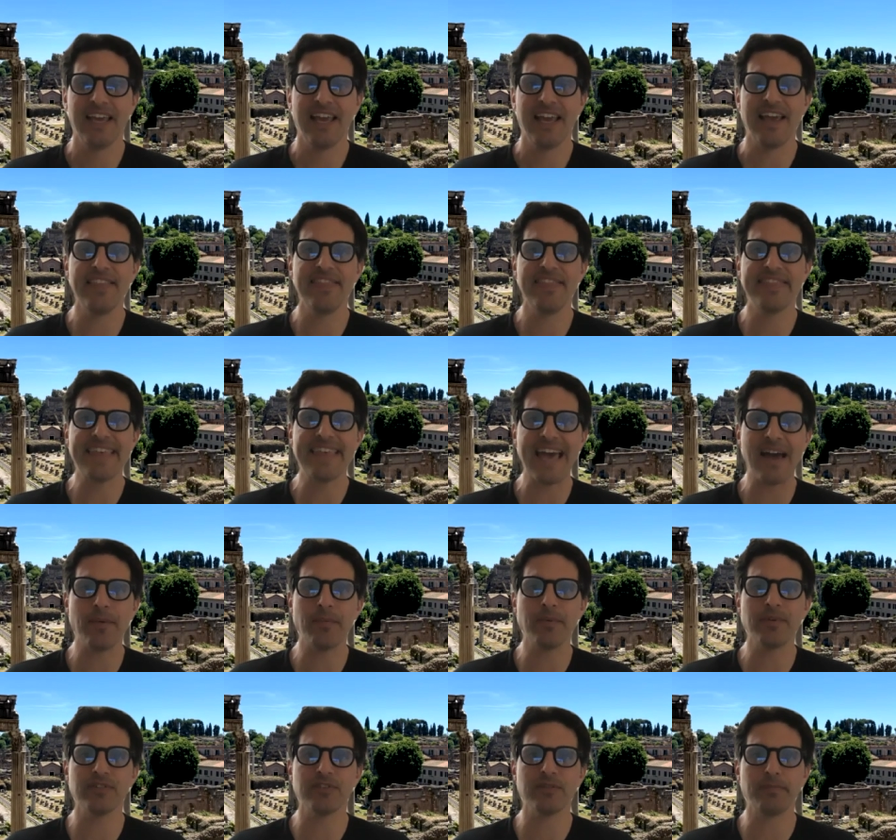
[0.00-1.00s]
And that
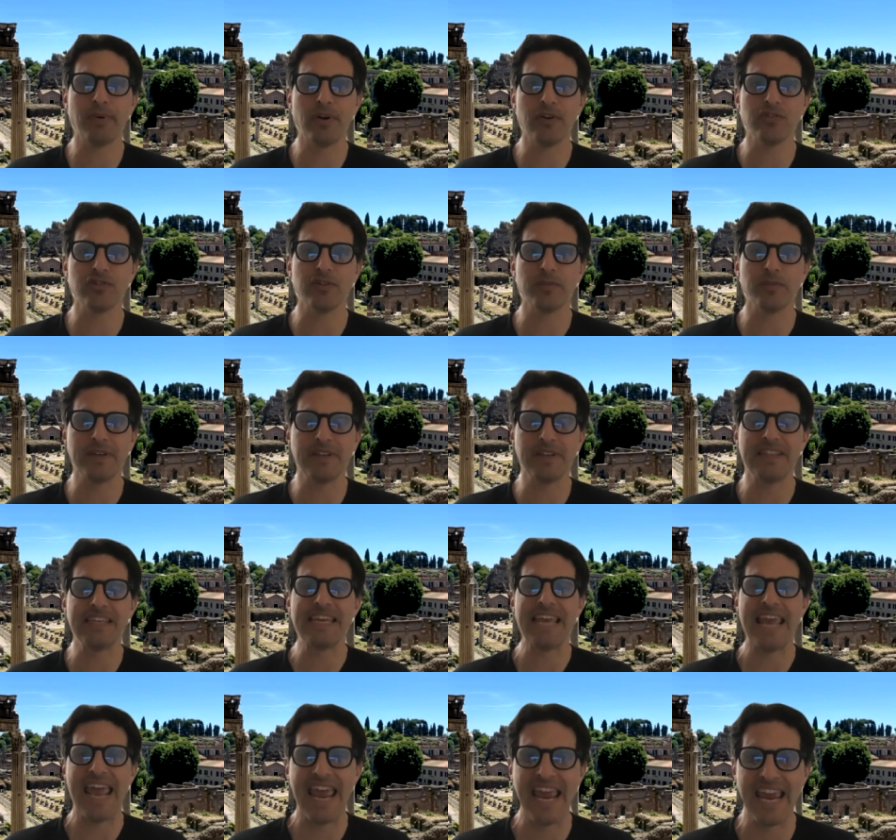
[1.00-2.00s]
was supposed to be
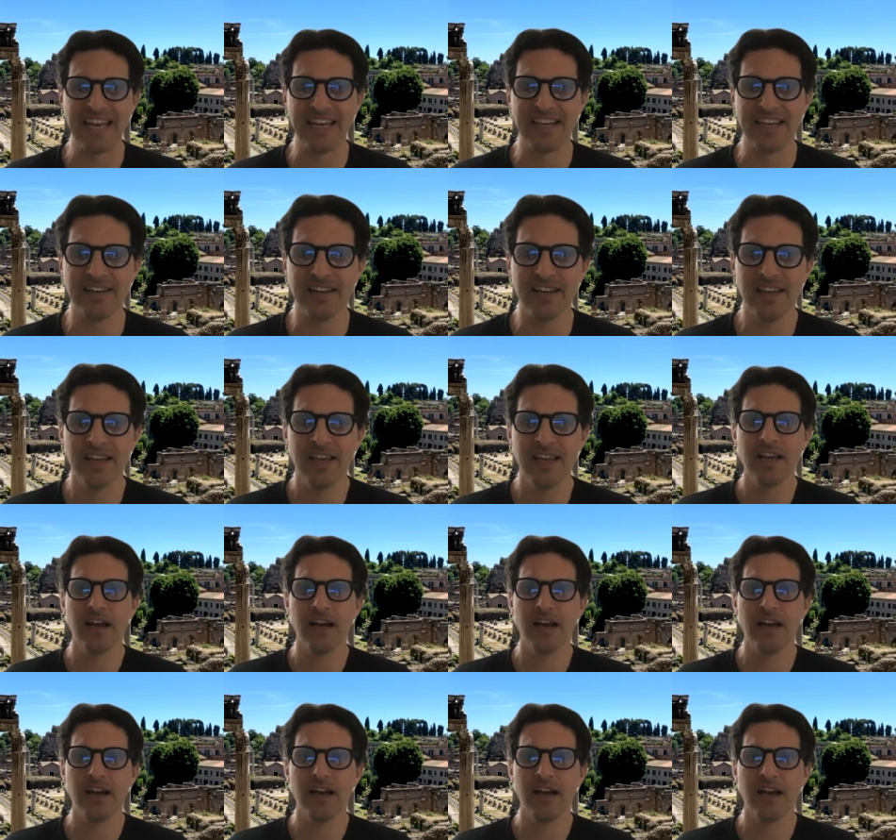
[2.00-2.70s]
the end